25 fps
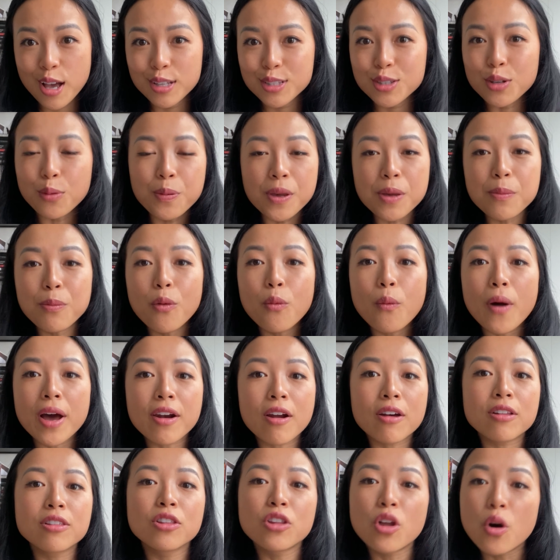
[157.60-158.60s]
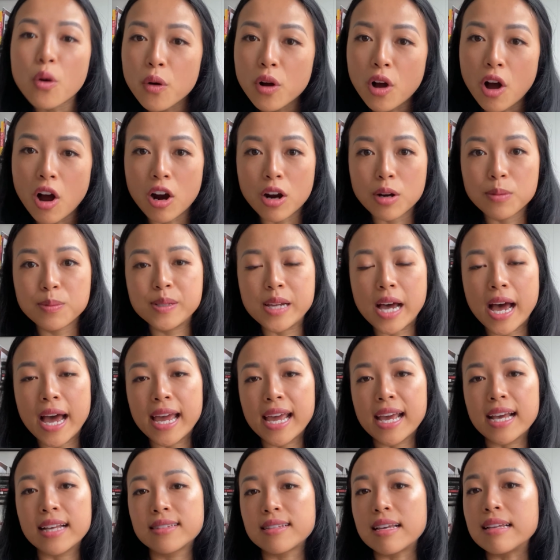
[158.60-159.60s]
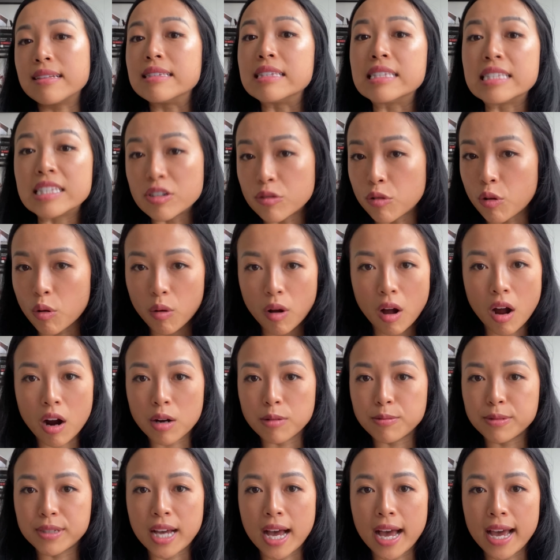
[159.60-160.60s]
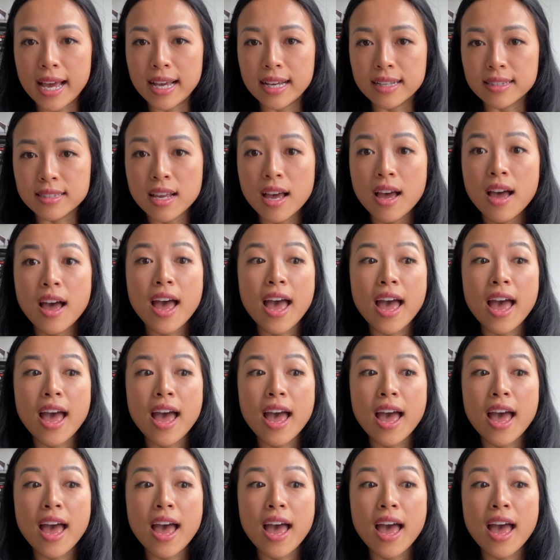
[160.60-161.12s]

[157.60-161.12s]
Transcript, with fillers: So people went on low carb diets and zero carb diets.